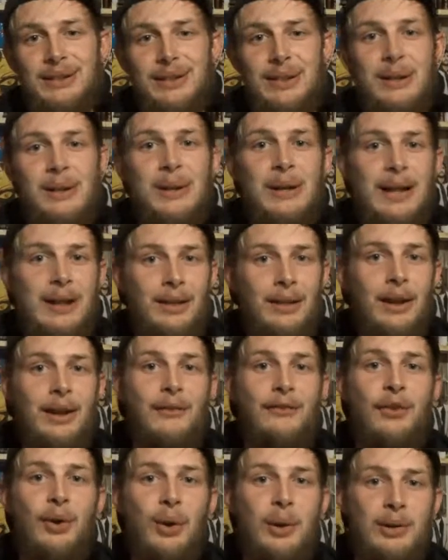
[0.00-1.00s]
so looking
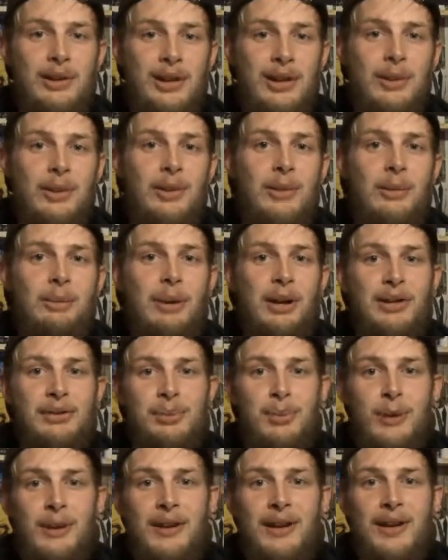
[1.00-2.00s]
forward to going to a
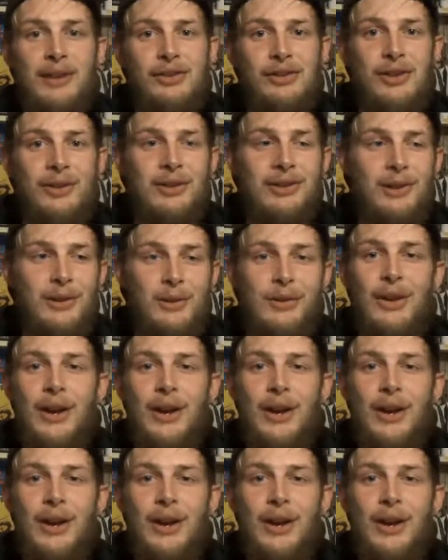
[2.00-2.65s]
bunch more next year too,